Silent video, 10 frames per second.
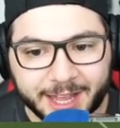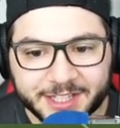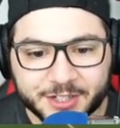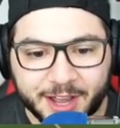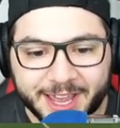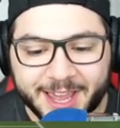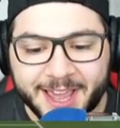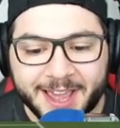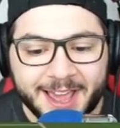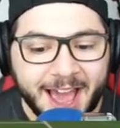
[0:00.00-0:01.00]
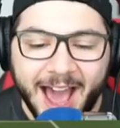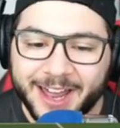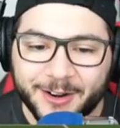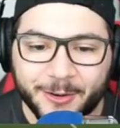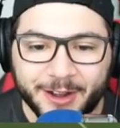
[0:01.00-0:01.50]
That's why...
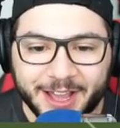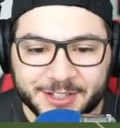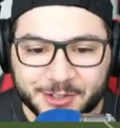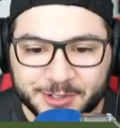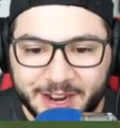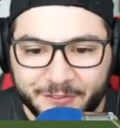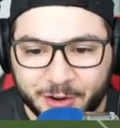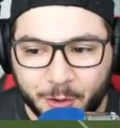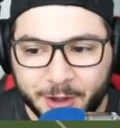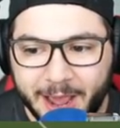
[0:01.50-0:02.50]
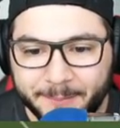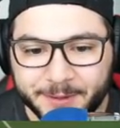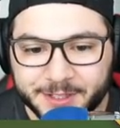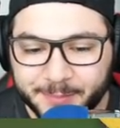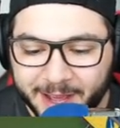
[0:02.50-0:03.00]
I don't know, guys. You never know what
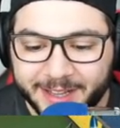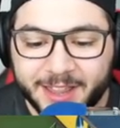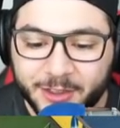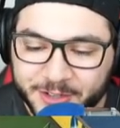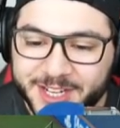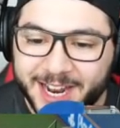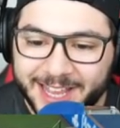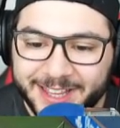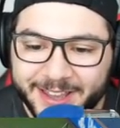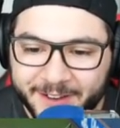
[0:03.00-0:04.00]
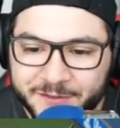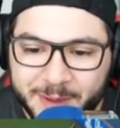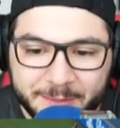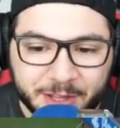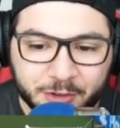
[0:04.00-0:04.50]
happens. But there's an idea of
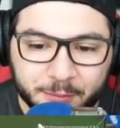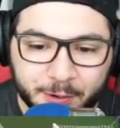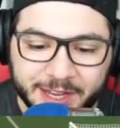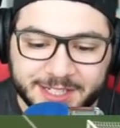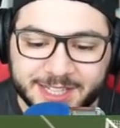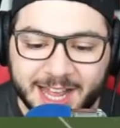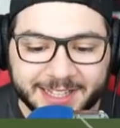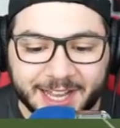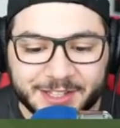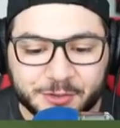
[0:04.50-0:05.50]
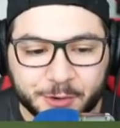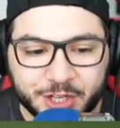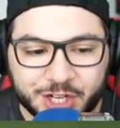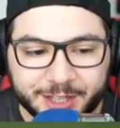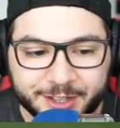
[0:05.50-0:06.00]
maybe to bring Zlatan's
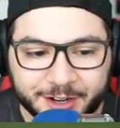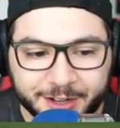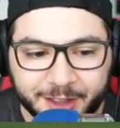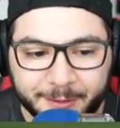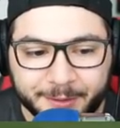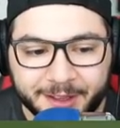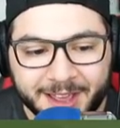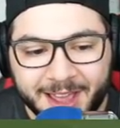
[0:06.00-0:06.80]
regen to the club.